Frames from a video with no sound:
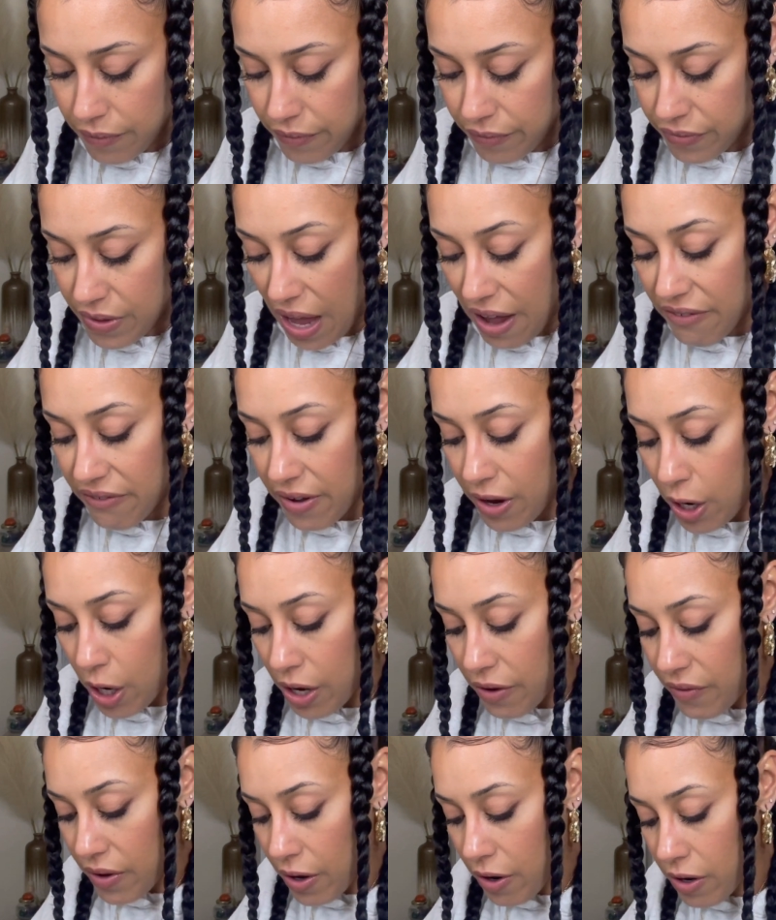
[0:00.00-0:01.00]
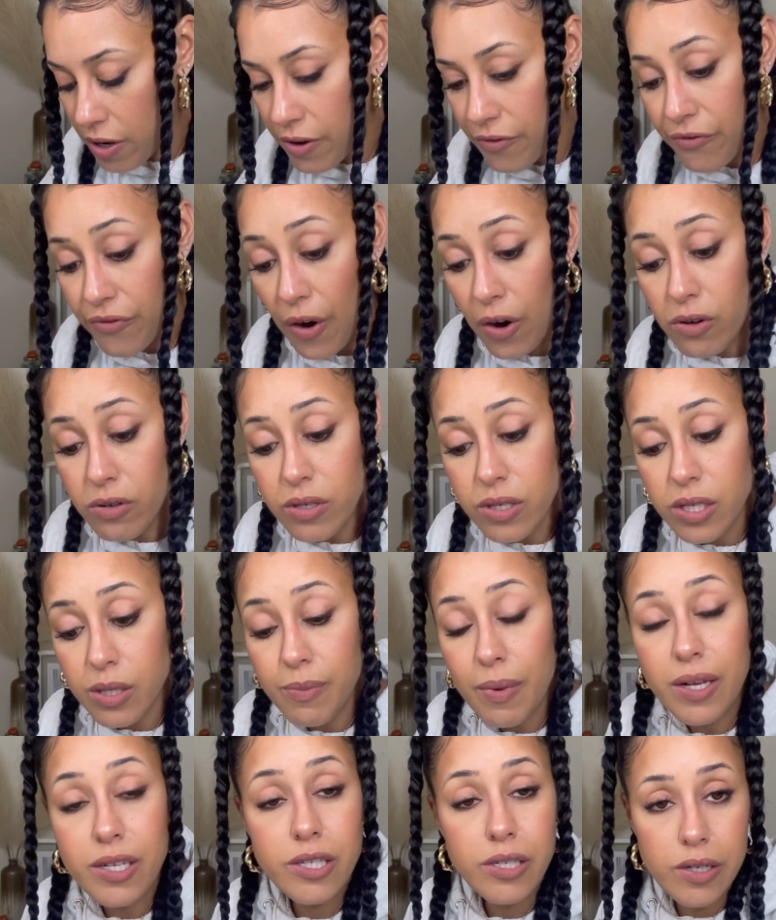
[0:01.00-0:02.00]
That very first
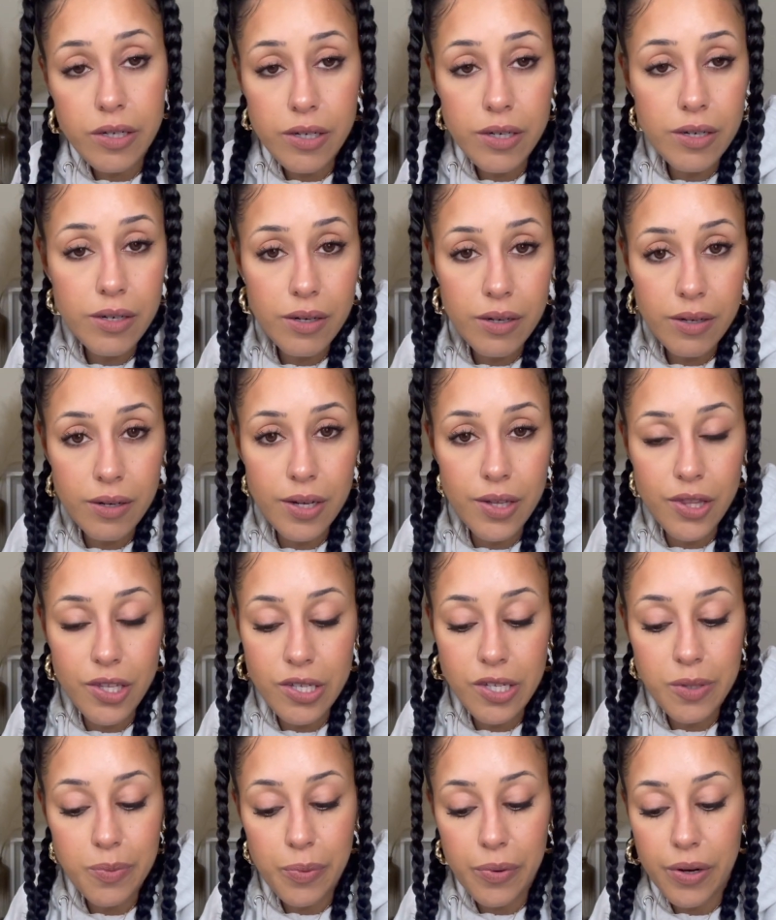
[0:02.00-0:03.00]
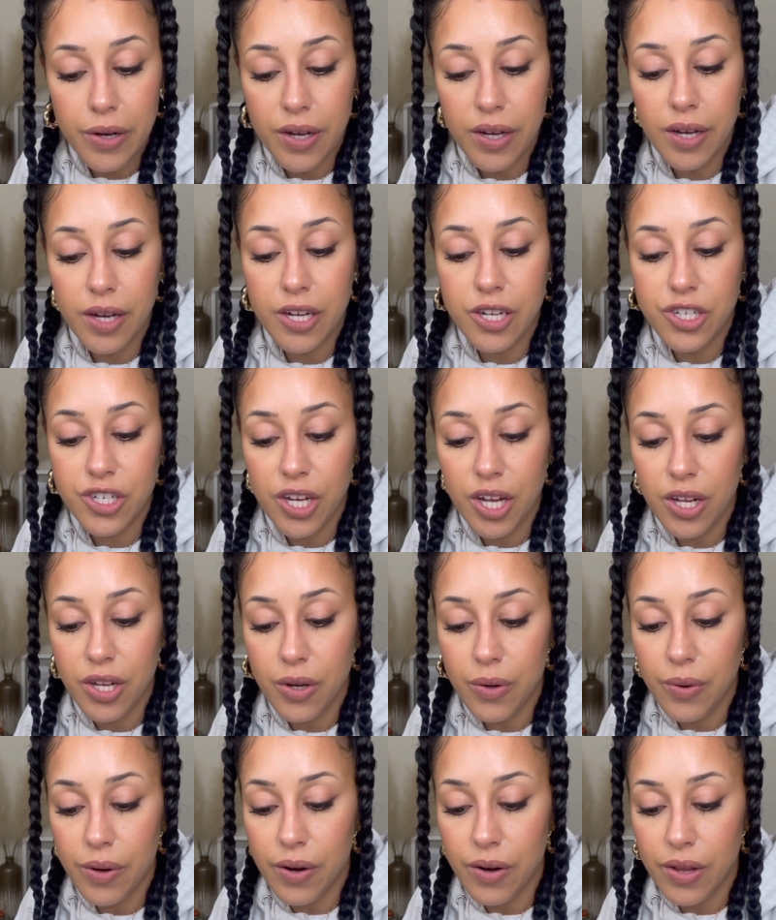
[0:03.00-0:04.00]
semester in the spring in
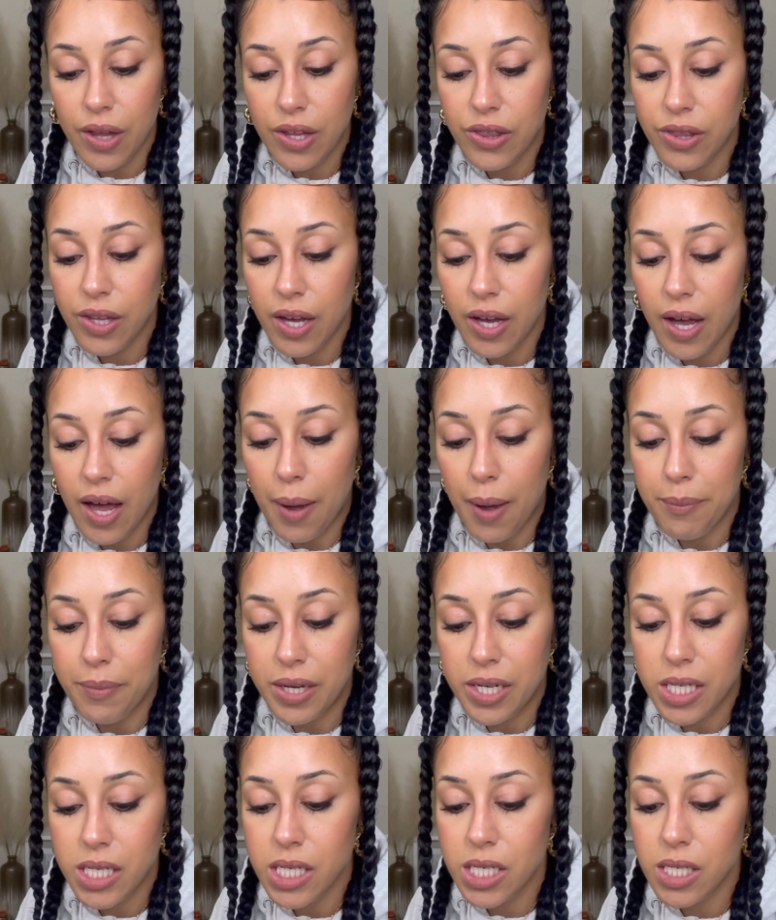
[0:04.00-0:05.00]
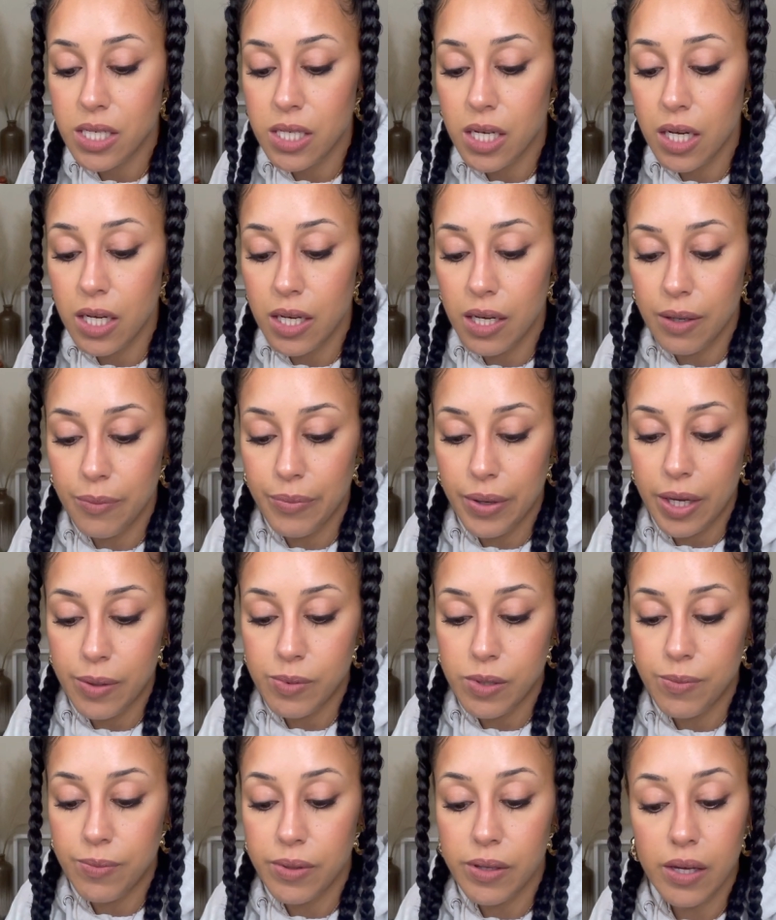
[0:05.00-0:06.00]
January, that thing me shook,
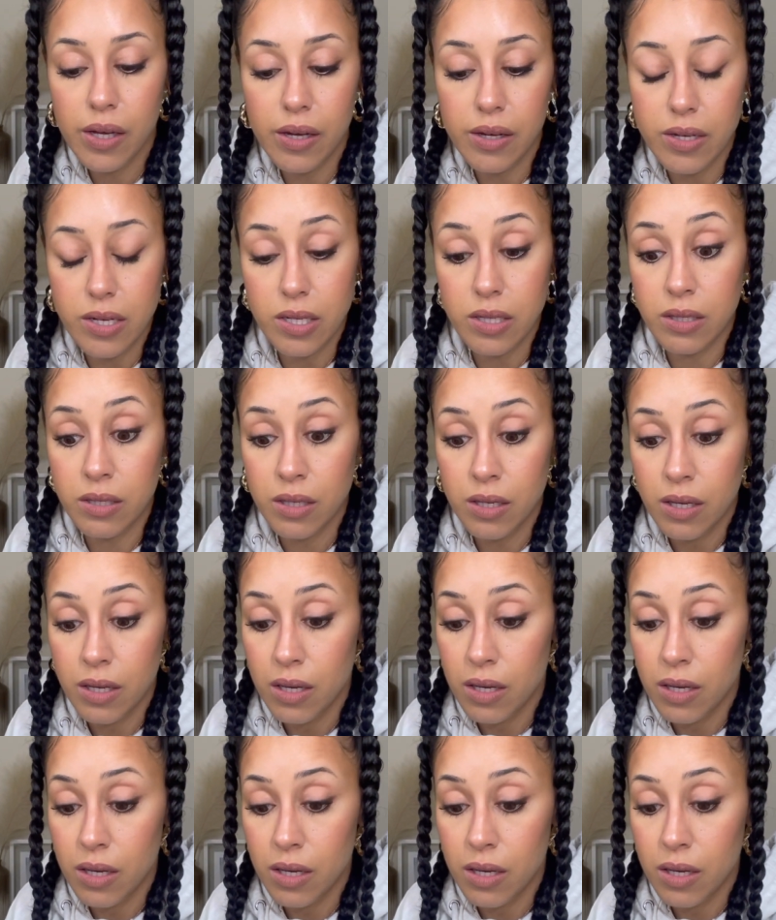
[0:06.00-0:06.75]
baby, because